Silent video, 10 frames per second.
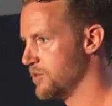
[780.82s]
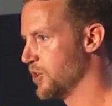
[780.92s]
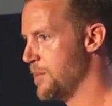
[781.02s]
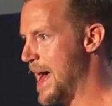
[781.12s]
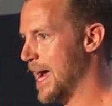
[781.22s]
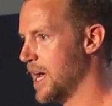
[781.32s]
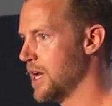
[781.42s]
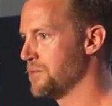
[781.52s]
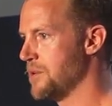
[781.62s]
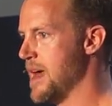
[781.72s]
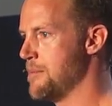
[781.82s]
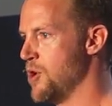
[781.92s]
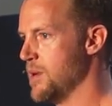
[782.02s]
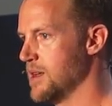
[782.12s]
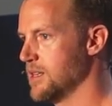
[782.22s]
able to go back from that
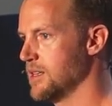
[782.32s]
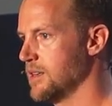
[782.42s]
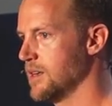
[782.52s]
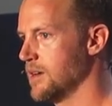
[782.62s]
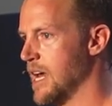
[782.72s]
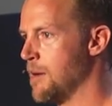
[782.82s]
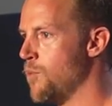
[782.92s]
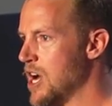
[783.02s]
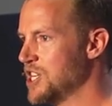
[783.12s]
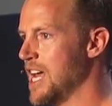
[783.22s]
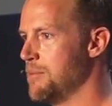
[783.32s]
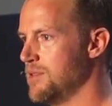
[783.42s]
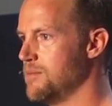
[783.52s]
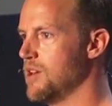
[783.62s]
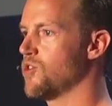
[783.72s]
moment. And I'm watching
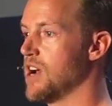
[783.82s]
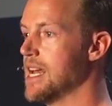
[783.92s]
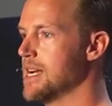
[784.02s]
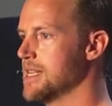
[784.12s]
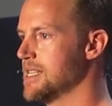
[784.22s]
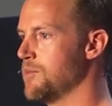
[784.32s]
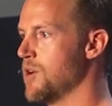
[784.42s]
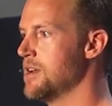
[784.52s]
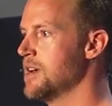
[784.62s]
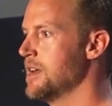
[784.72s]
empathy be created in someone